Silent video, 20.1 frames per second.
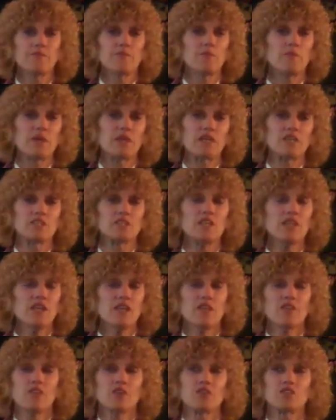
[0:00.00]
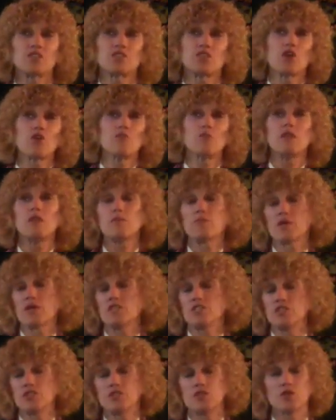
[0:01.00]
because there's so many
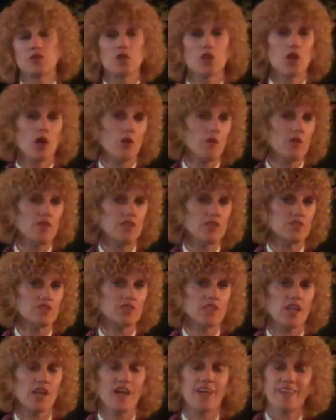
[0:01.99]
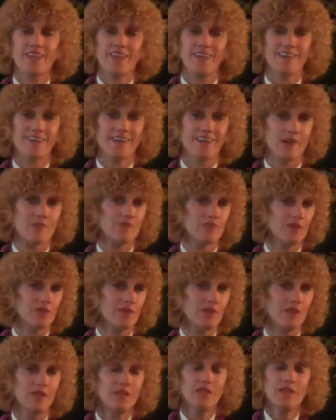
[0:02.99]
places you could go with this that I can't cover
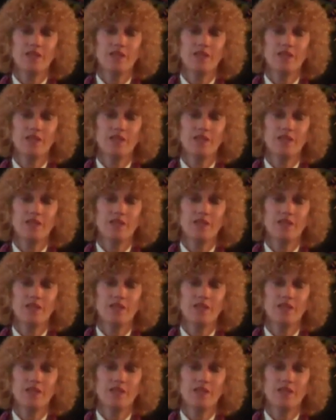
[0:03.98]
it